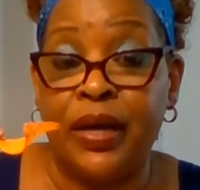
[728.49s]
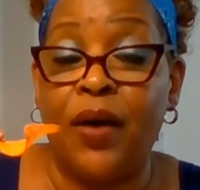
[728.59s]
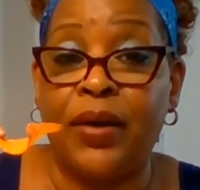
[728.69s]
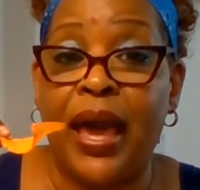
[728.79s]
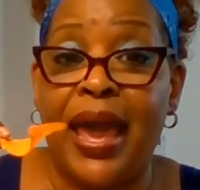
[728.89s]

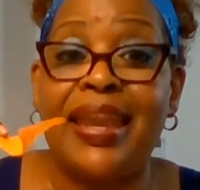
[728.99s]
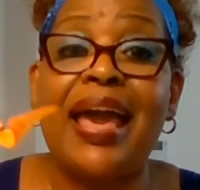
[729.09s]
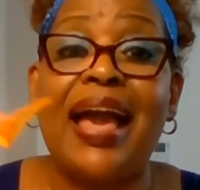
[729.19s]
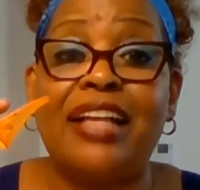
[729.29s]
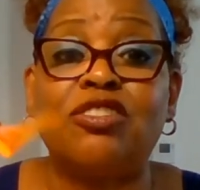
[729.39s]
Okay, and they
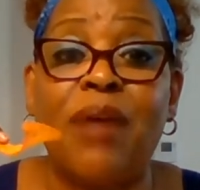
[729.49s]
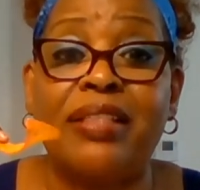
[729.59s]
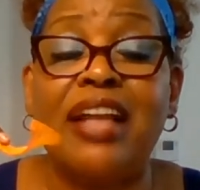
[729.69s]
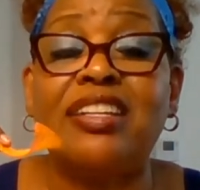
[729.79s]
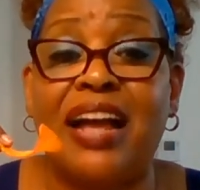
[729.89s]
got
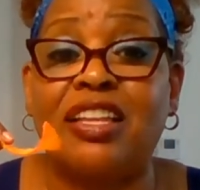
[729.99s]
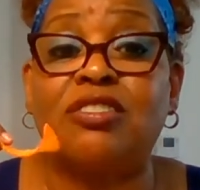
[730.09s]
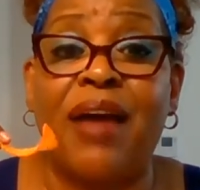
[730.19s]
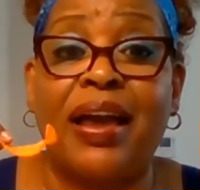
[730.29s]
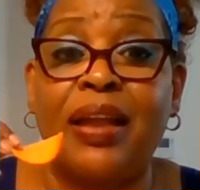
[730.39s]
the
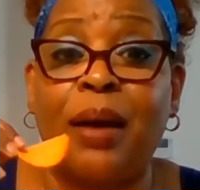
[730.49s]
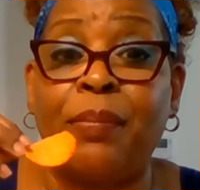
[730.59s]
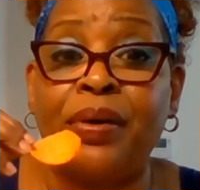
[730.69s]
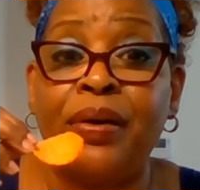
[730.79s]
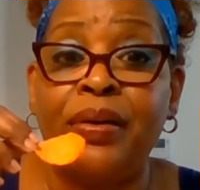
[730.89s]
tracking
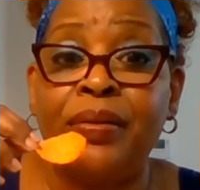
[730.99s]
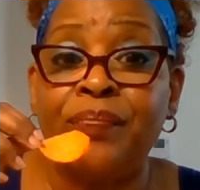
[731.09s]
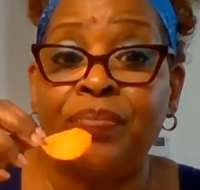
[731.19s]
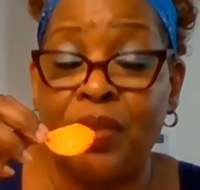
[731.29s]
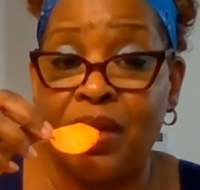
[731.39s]
number.
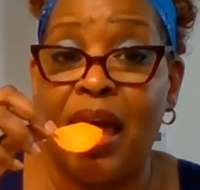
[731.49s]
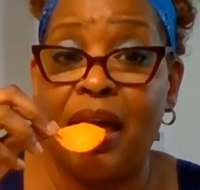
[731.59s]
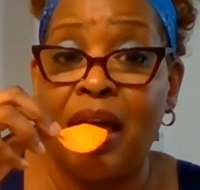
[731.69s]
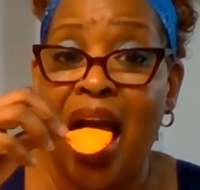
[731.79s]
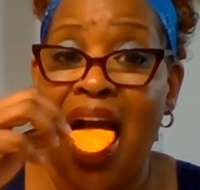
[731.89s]
Okay,